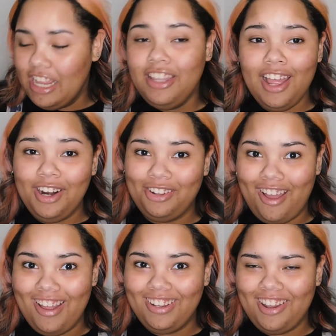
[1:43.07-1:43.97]
Not
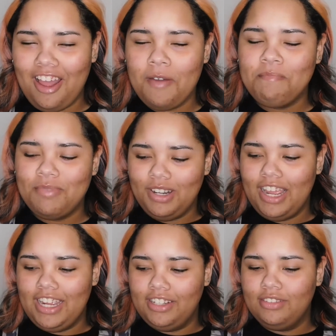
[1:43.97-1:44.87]
a lot, but
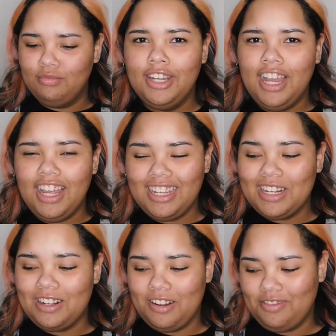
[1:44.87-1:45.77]
like a
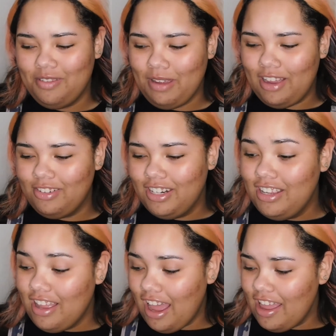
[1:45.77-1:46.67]
good enough amount.
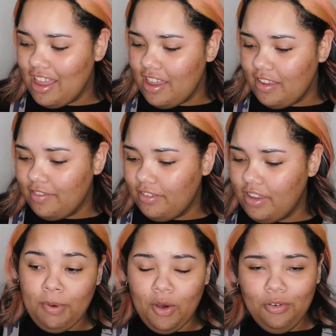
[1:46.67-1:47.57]
I have
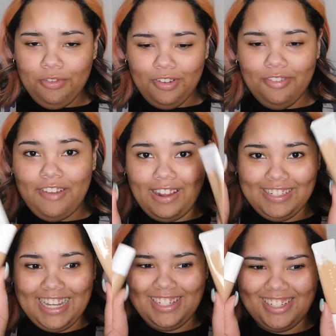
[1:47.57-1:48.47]
both
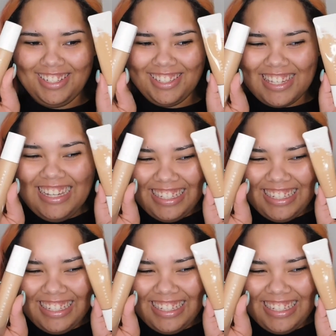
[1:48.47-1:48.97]
foundations.